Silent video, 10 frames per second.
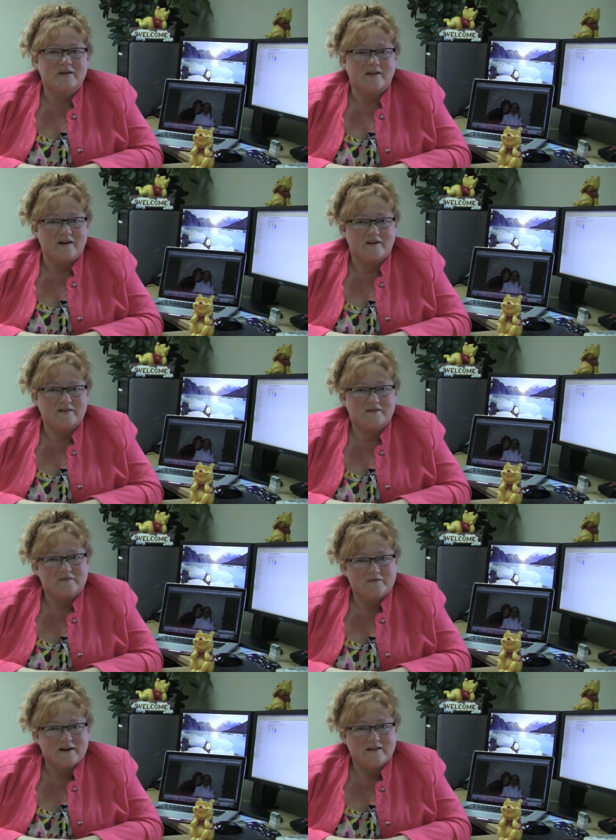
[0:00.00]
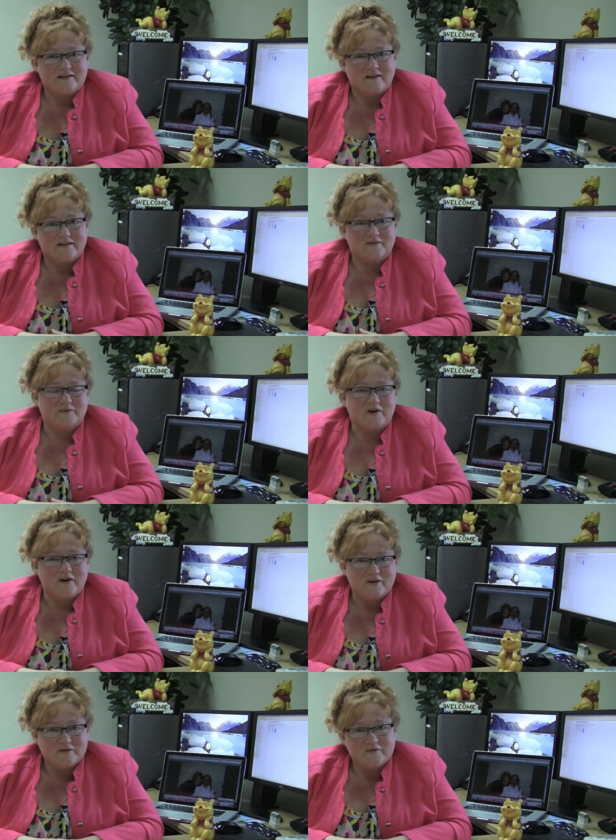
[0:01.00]
being honored and recognized for
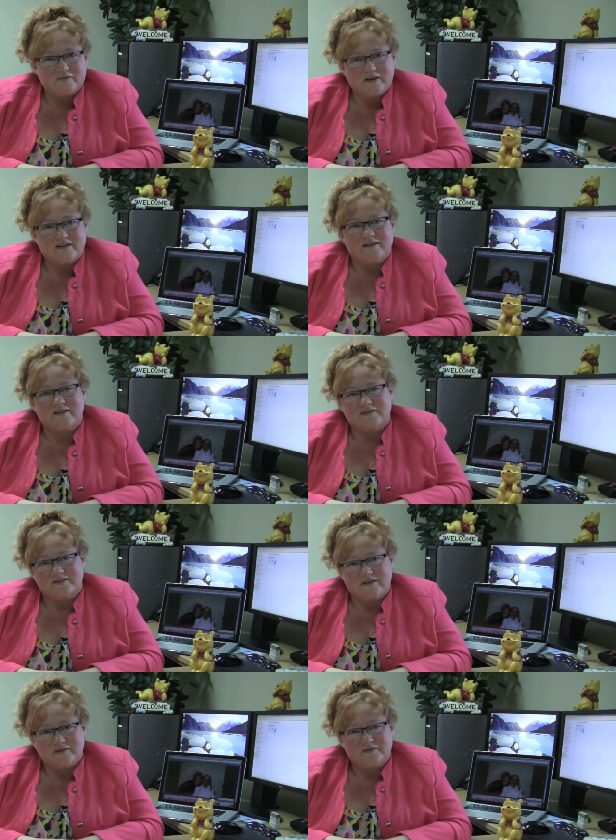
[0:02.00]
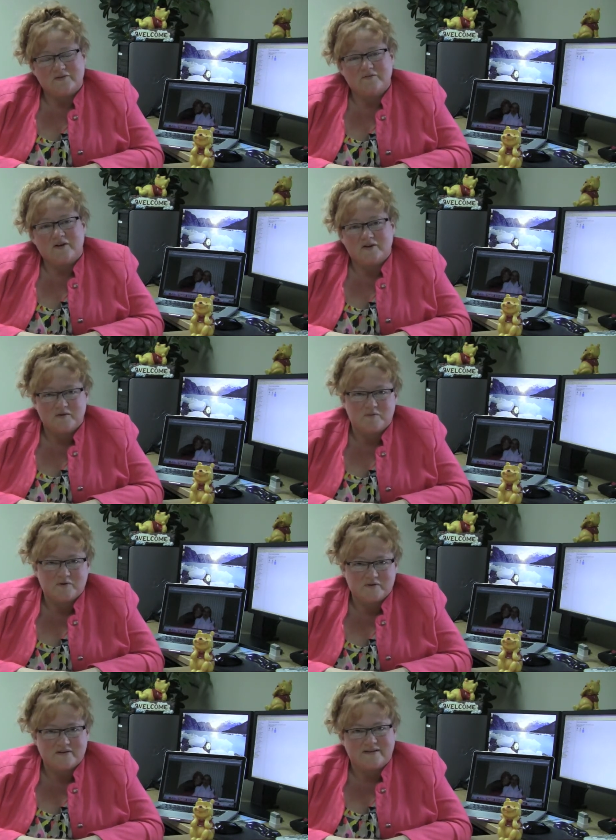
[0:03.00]
all you've done as an elder of our
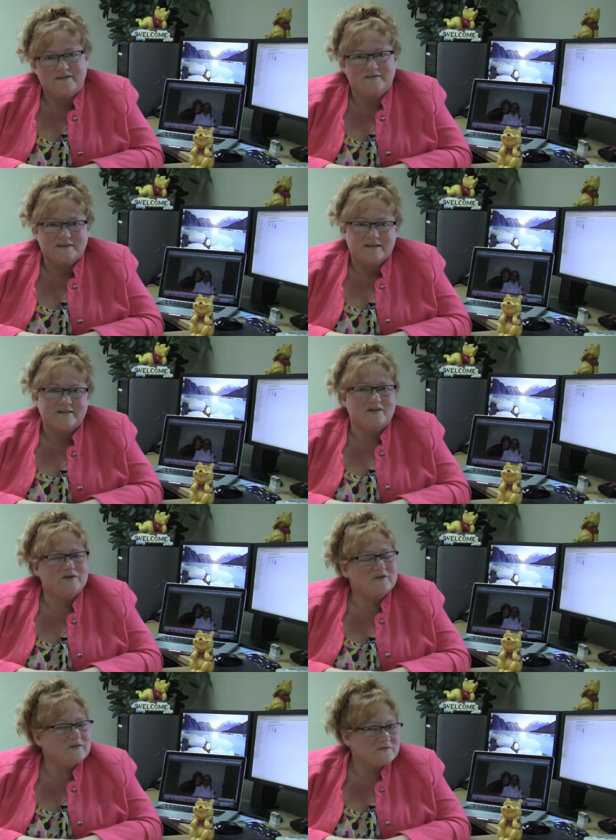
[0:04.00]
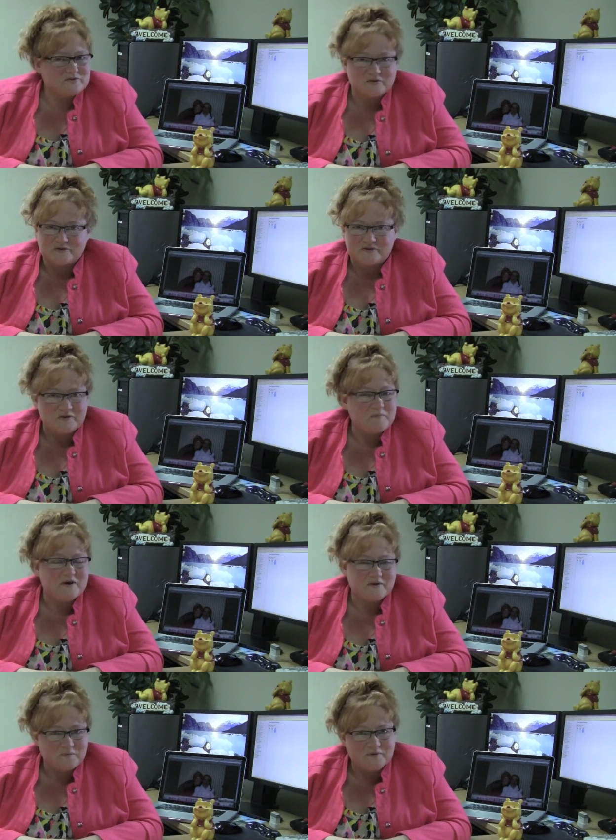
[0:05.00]
community. They couldn't have chosen a
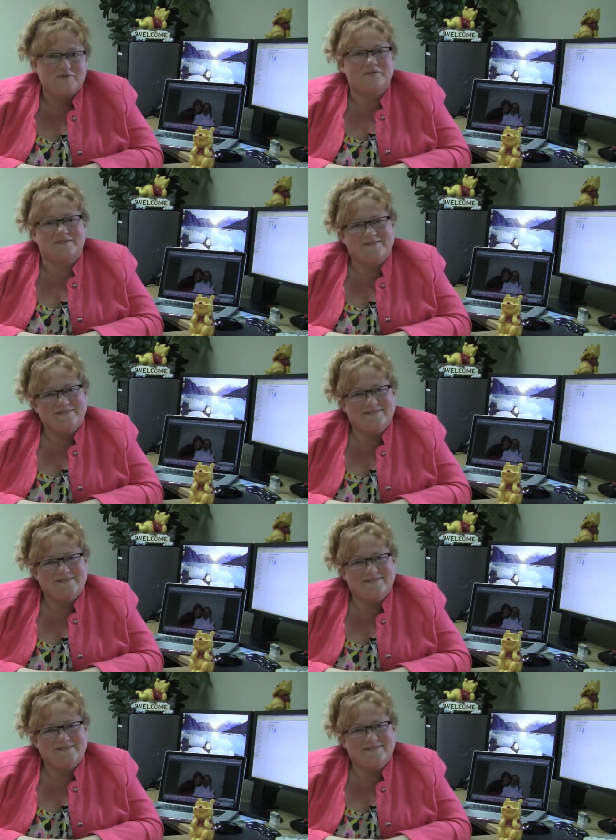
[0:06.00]
better person.